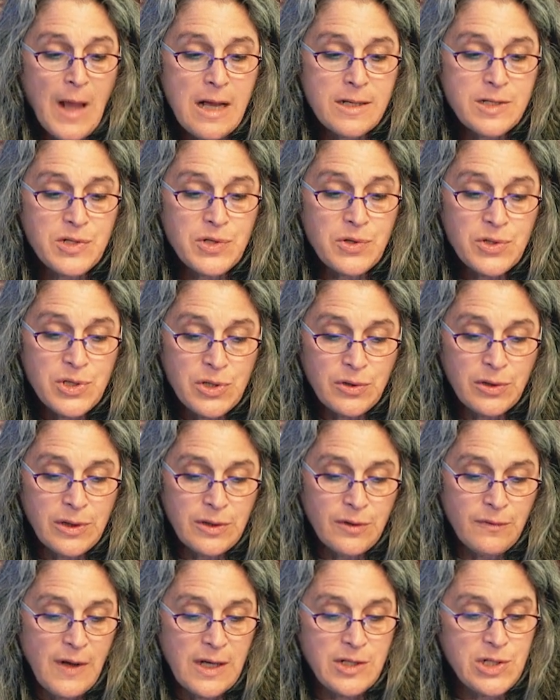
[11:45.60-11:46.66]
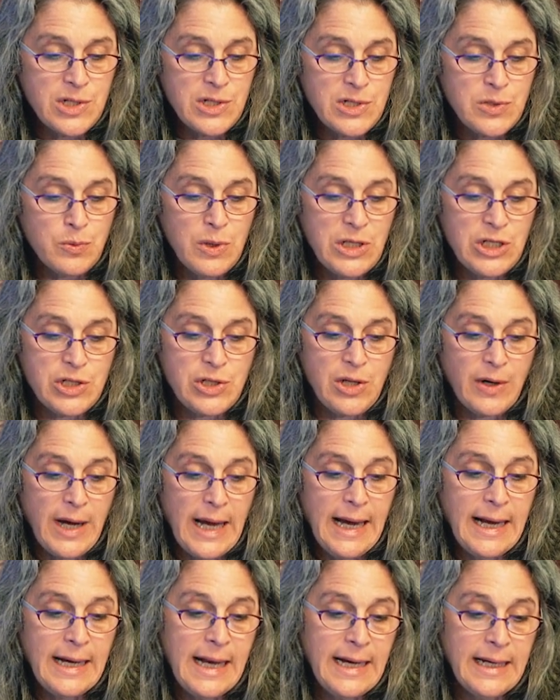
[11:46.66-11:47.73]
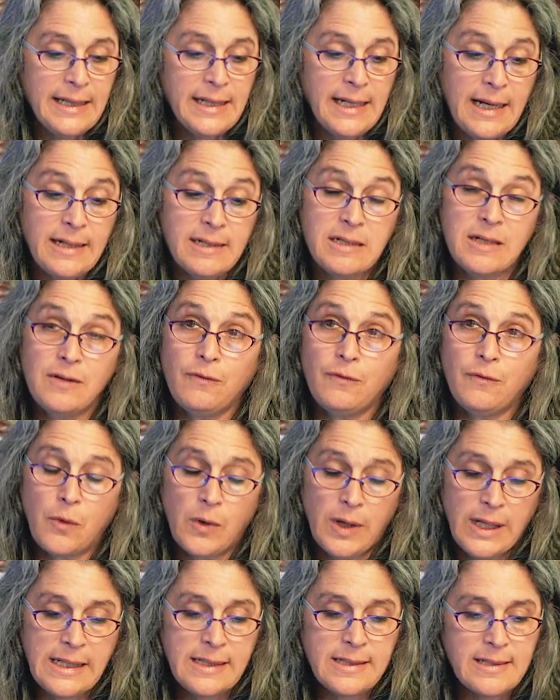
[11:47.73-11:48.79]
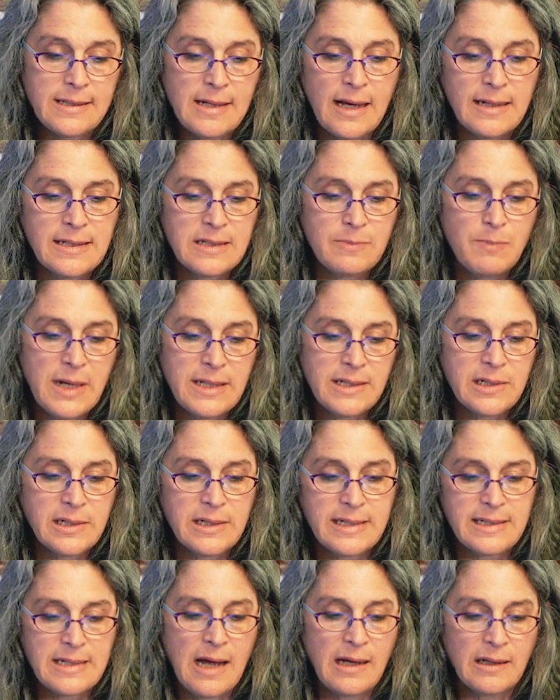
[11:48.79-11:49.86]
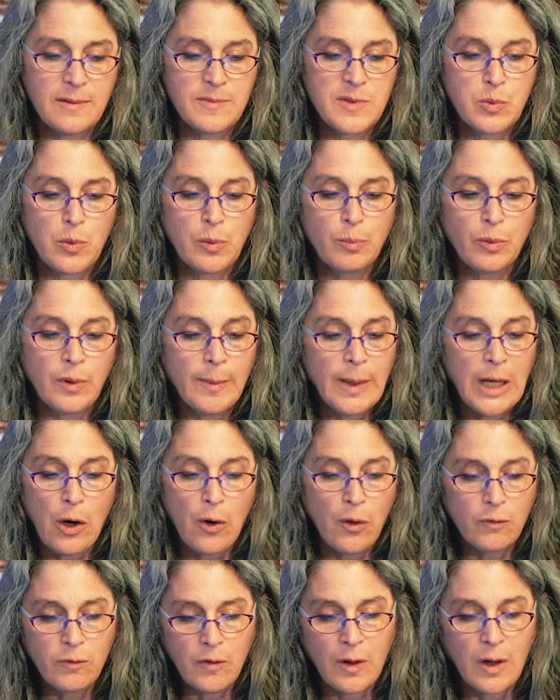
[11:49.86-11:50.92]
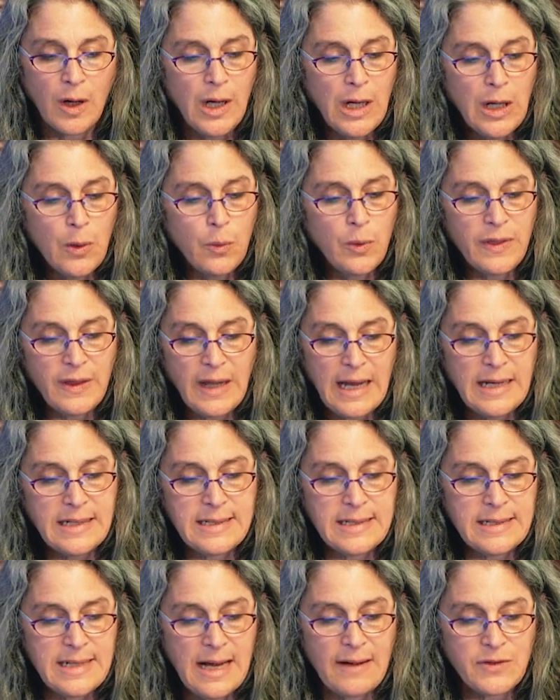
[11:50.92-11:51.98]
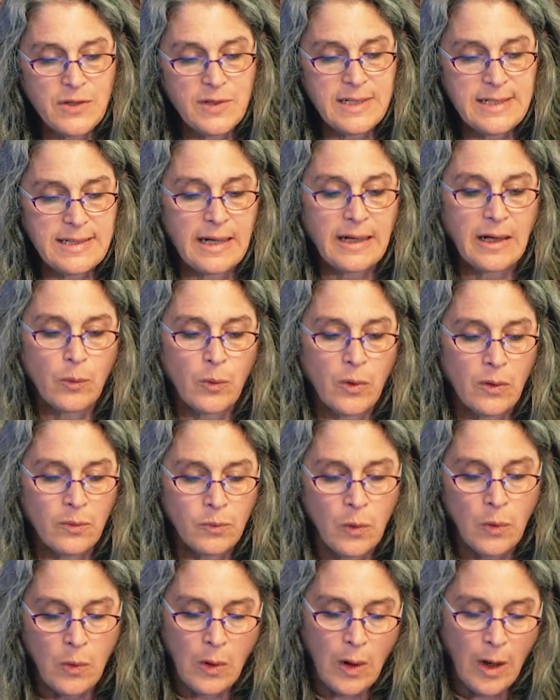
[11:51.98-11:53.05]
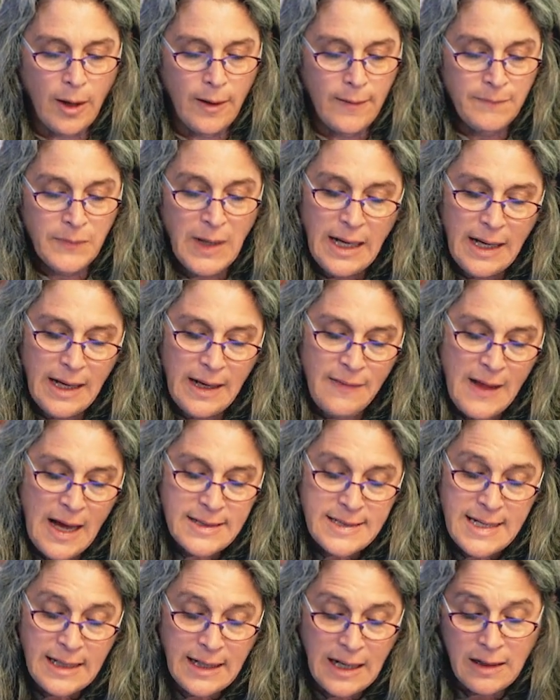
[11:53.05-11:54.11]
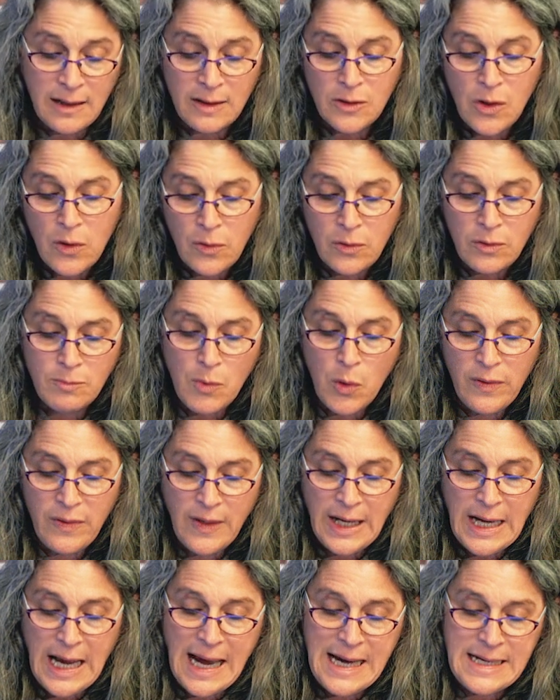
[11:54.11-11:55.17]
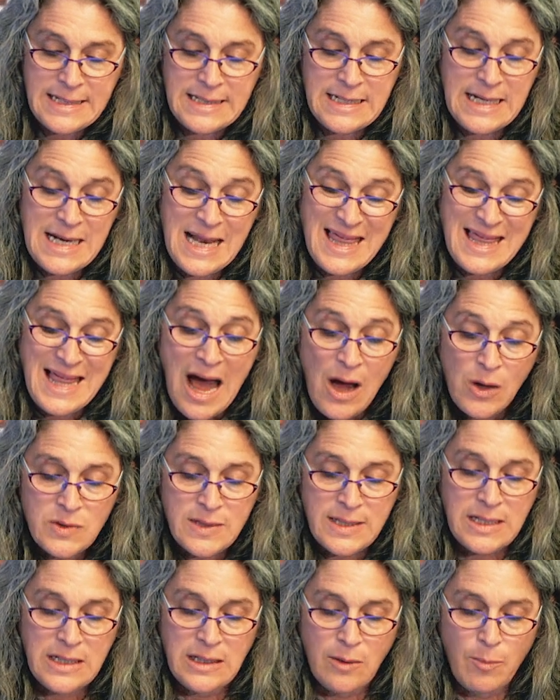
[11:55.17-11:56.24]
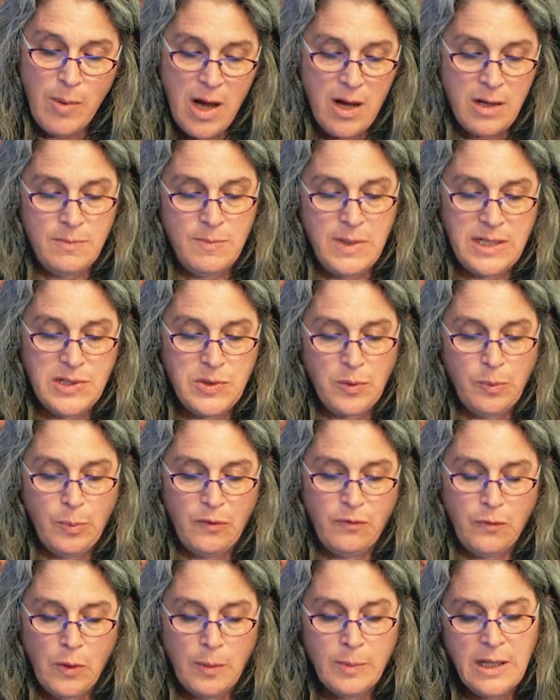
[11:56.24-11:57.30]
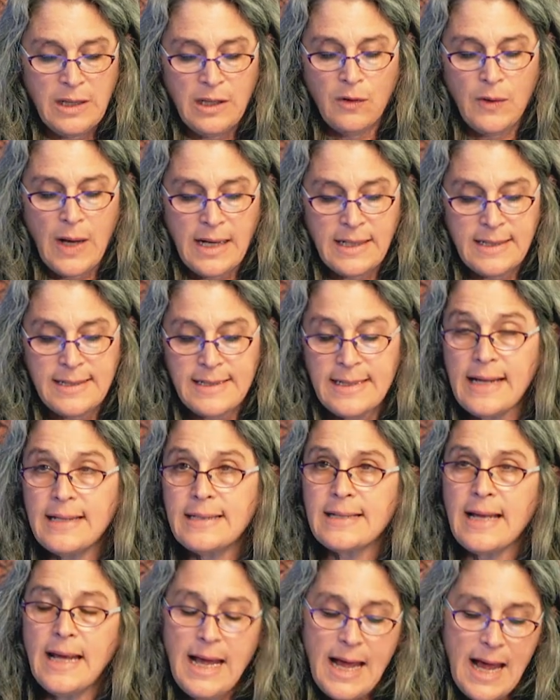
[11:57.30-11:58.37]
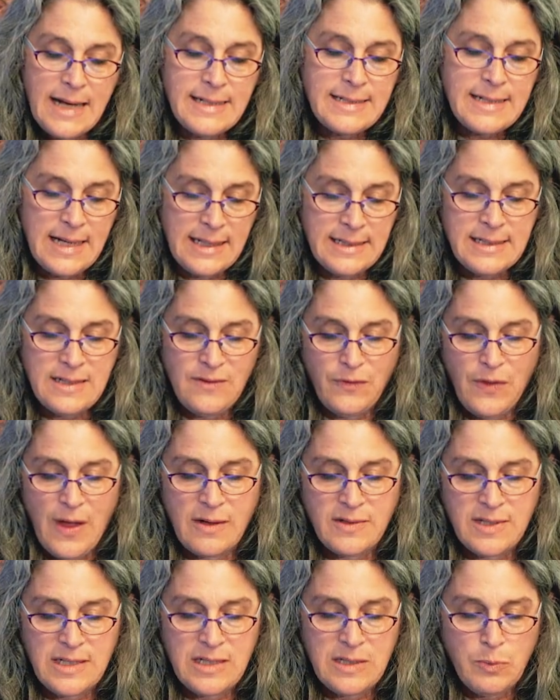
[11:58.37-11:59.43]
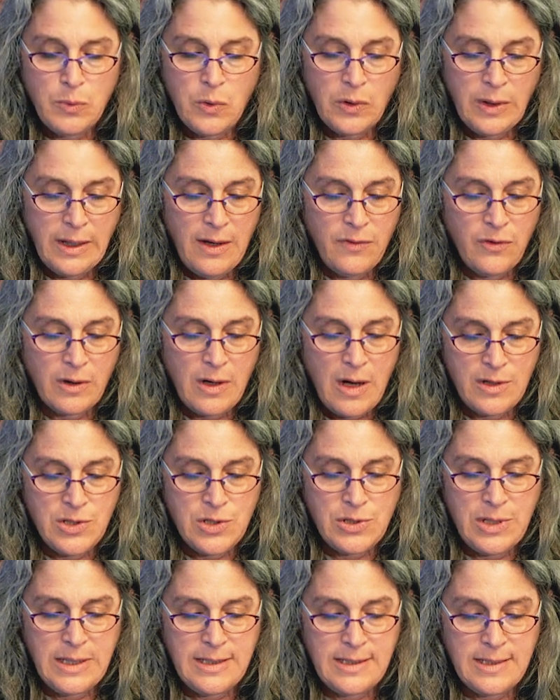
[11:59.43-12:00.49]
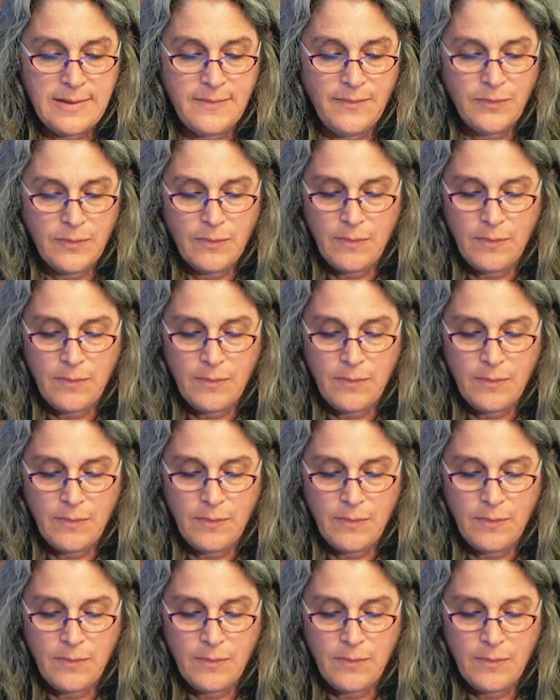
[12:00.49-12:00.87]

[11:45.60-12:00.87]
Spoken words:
Surgical interventions reached their heyday in the 1940s as mental asylums were brimming over with cases after the Second World War. In that decade alone, more than 18,000 lobotomies were performed in the United States and tens of thousands more in other countries.